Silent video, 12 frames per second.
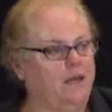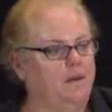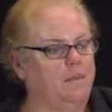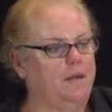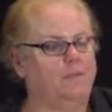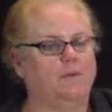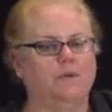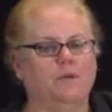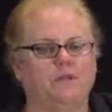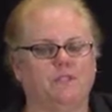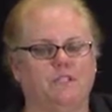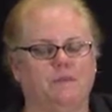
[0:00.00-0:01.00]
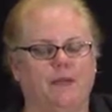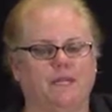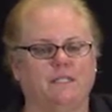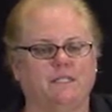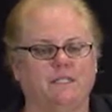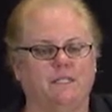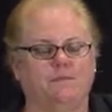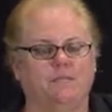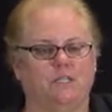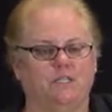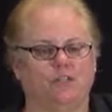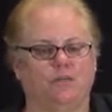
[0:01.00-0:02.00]
people with a suspected deep
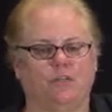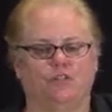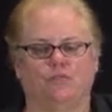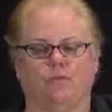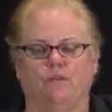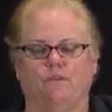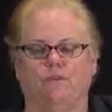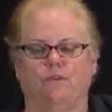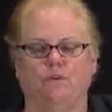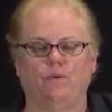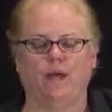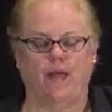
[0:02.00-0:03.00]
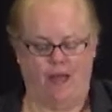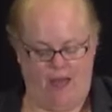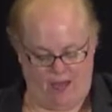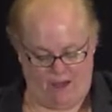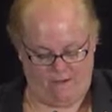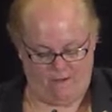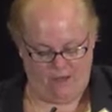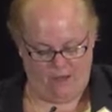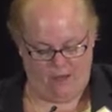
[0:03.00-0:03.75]
tissue injury, if you have